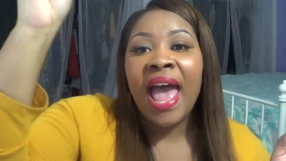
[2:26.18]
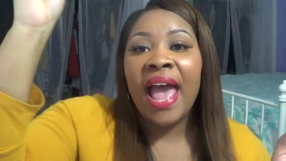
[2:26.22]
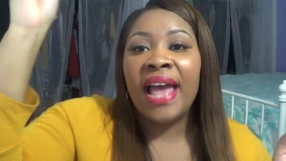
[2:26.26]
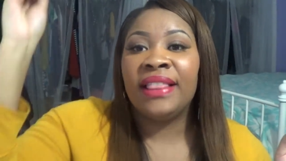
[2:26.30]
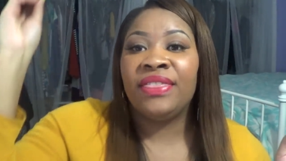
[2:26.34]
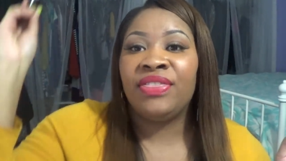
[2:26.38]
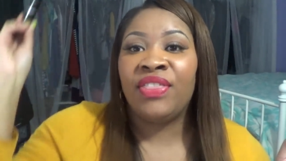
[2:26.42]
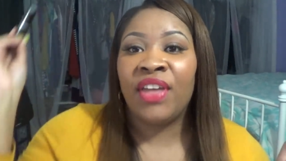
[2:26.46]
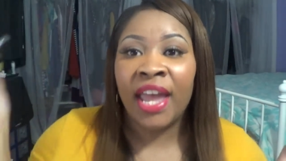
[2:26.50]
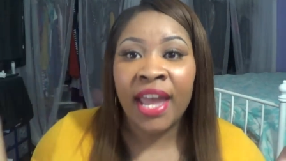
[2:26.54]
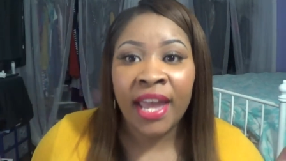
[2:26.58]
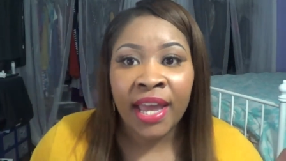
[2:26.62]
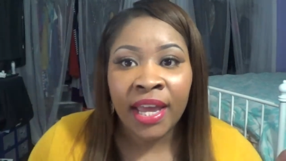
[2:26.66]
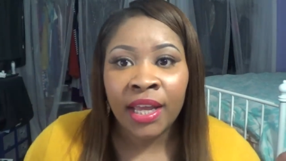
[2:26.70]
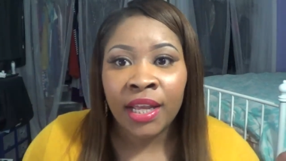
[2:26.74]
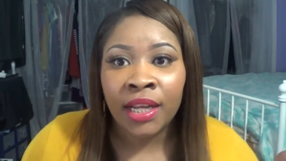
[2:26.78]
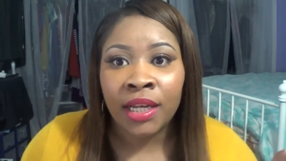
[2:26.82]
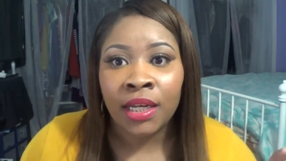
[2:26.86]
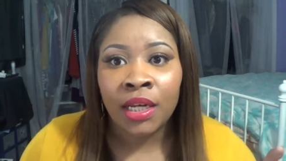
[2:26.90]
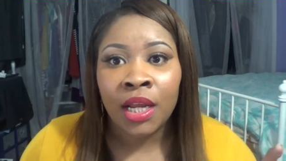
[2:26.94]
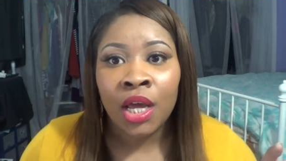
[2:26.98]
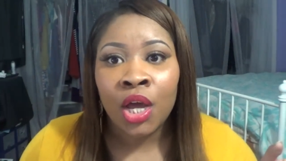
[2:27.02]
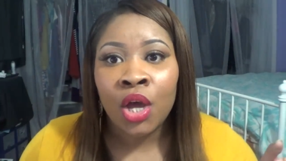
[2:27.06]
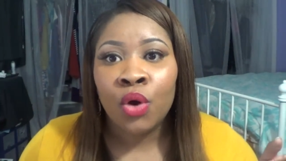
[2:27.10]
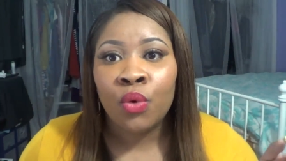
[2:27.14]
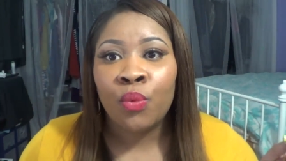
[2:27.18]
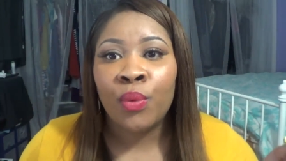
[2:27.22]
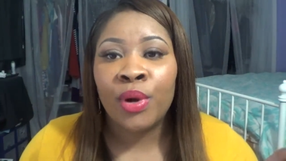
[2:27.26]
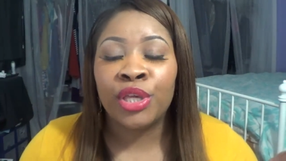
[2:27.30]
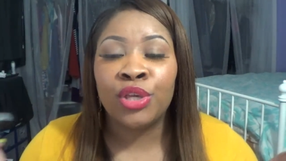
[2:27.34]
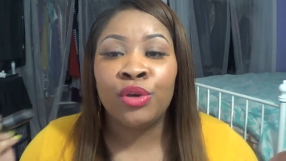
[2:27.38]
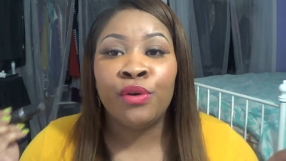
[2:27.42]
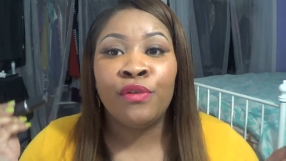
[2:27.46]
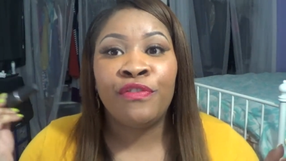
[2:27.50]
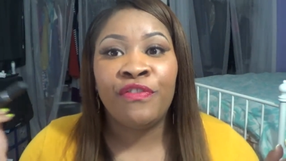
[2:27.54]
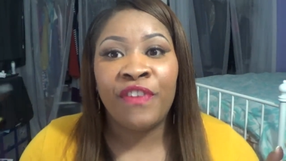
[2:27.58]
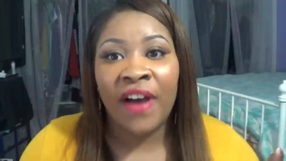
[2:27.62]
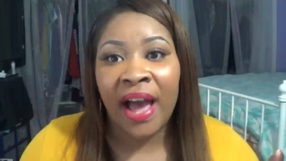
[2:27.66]
And then when
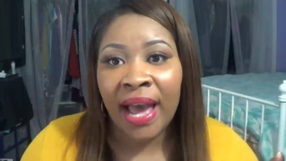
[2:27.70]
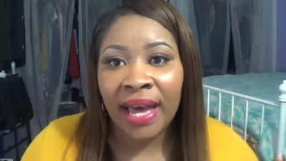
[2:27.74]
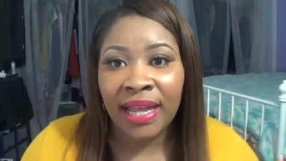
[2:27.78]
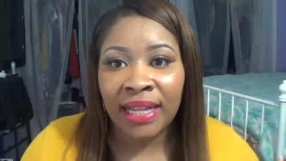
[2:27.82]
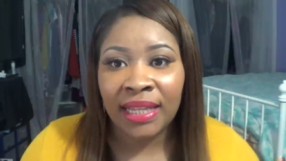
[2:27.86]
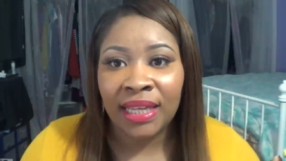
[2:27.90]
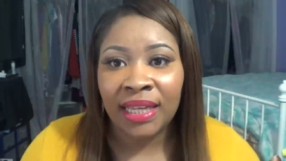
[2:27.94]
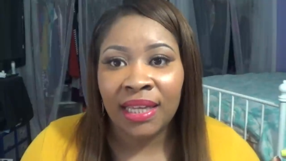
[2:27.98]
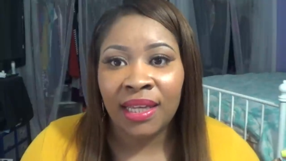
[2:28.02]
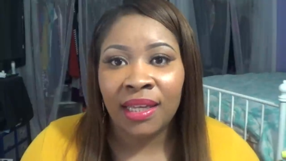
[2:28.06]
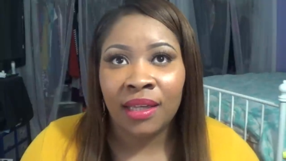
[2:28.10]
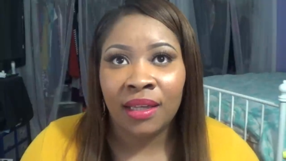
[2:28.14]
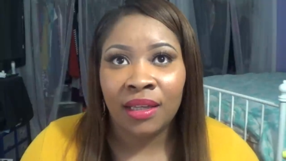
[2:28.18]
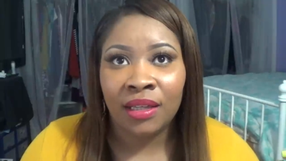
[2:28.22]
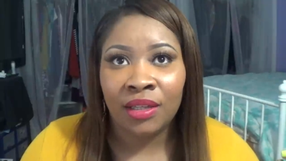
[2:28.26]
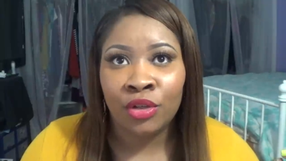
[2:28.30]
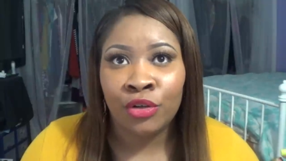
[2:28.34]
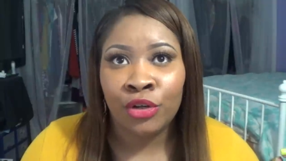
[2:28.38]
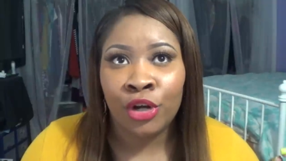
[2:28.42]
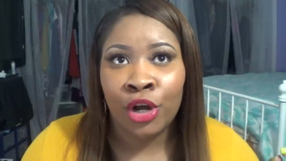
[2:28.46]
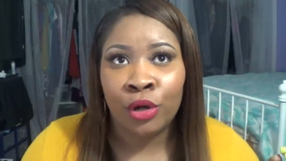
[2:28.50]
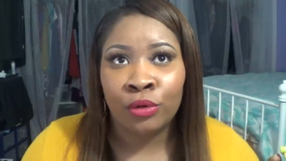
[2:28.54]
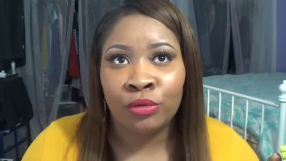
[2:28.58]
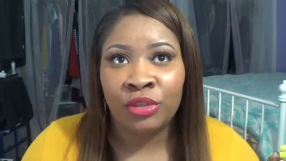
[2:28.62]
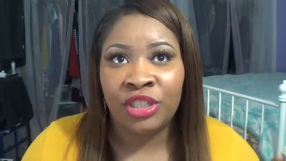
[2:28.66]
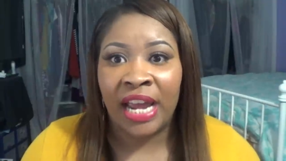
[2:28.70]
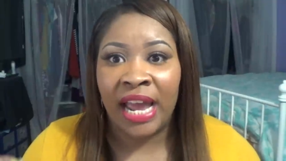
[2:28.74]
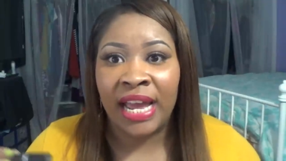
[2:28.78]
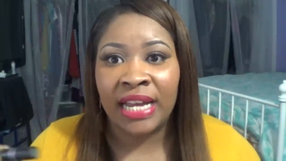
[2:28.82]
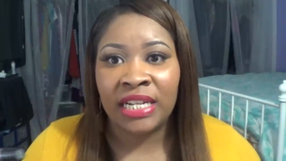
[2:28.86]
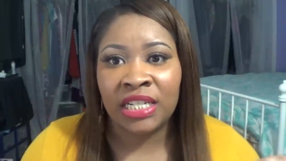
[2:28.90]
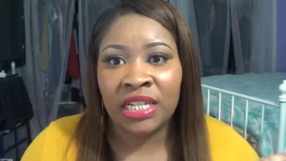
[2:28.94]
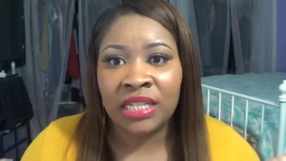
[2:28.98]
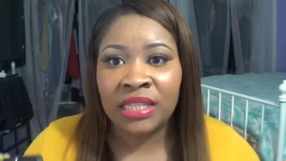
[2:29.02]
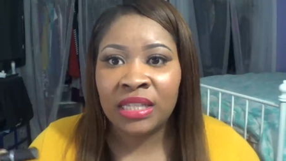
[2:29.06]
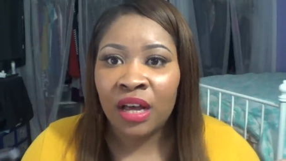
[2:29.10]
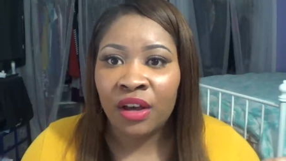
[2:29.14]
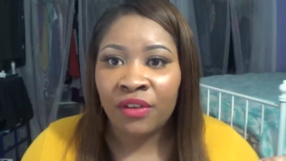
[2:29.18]
you finally, you know, jazz
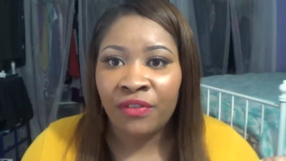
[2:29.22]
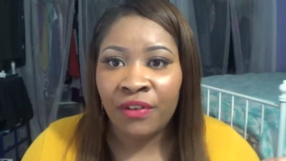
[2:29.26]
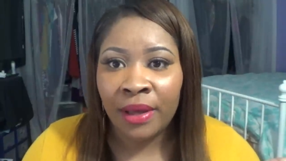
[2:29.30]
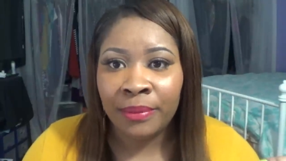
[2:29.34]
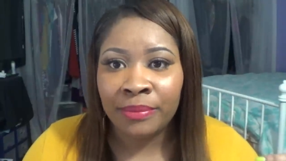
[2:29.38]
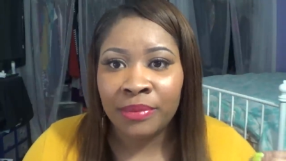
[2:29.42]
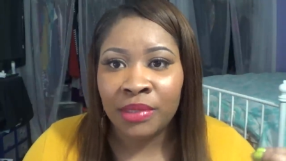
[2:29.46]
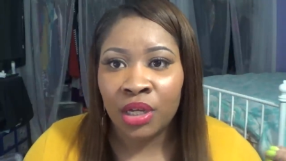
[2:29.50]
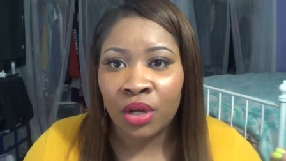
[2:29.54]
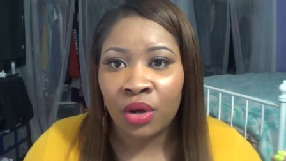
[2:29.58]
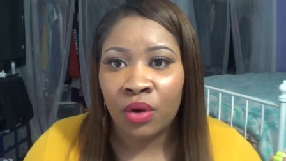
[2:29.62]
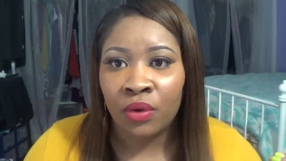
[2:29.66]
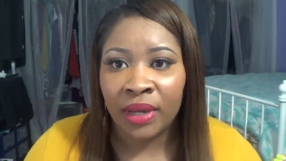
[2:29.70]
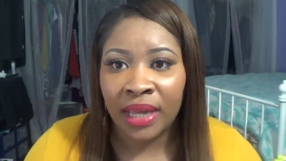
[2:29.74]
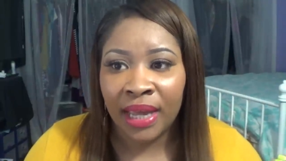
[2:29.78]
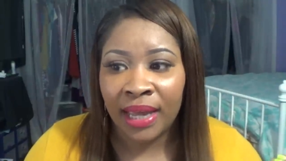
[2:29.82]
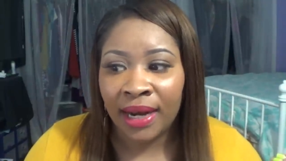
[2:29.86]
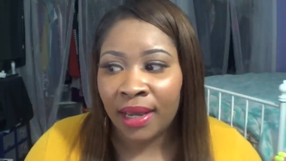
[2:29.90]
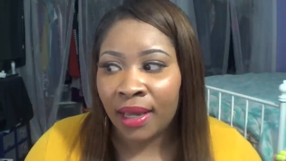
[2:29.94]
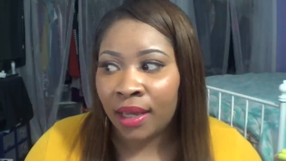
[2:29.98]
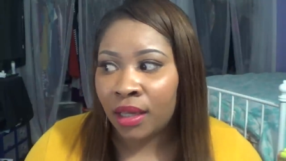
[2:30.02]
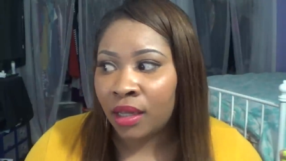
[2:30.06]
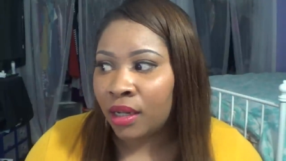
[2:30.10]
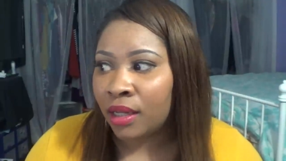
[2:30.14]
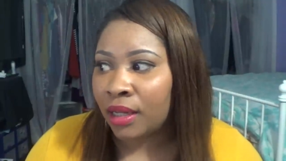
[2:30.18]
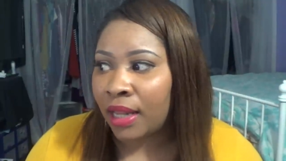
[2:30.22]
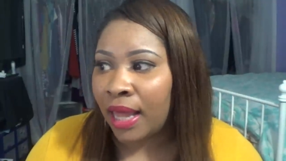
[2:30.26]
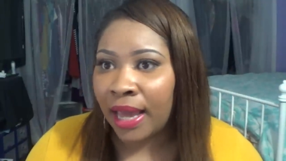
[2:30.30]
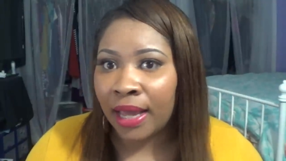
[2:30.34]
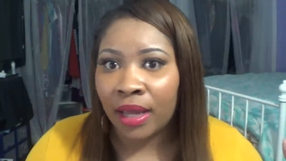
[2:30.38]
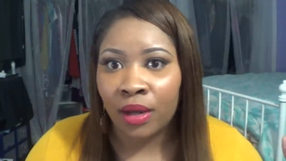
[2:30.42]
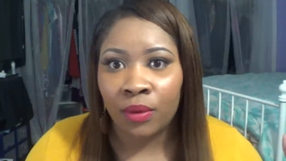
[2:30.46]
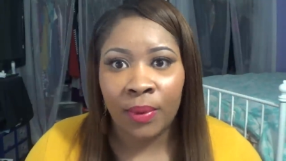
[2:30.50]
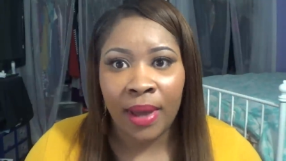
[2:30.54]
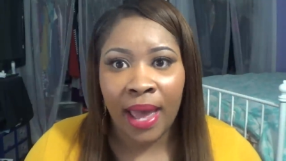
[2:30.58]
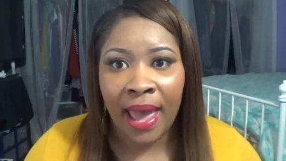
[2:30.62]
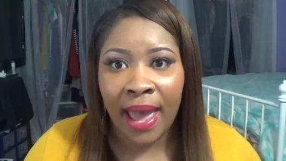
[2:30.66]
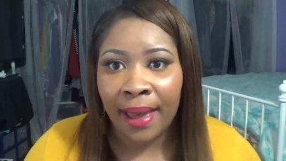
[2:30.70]
yourself up to go get it, you're like,
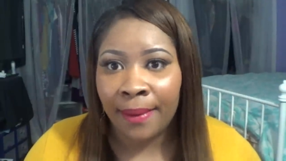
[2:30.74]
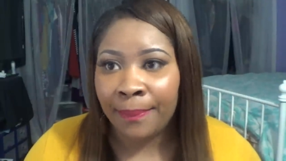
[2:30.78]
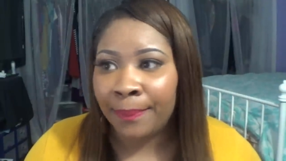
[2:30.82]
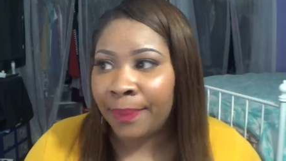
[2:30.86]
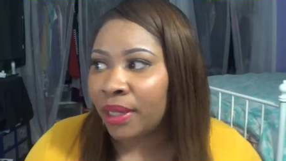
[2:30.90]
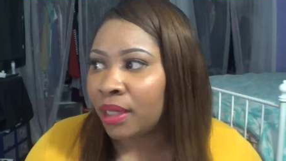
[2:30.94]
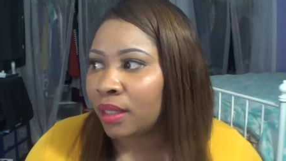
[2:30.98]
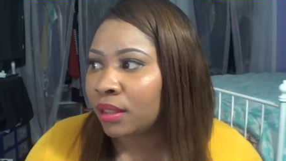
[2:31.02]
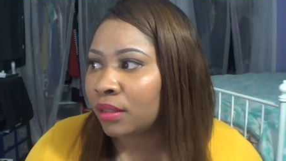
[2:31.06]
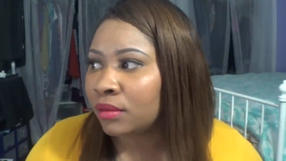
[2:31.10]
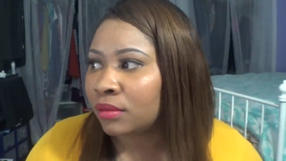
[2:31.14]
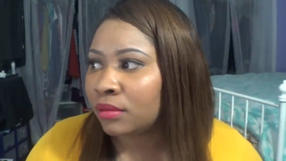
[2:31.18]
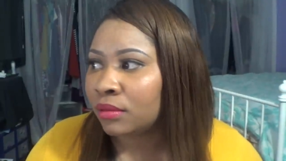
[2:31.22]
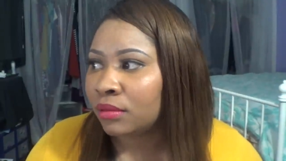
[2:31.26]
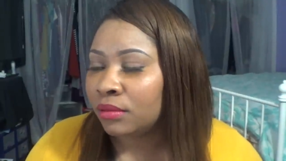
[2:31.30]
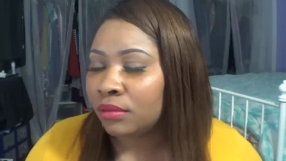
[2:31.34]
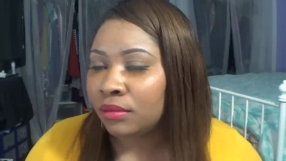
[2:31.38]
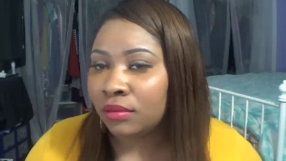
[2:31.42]
what happened?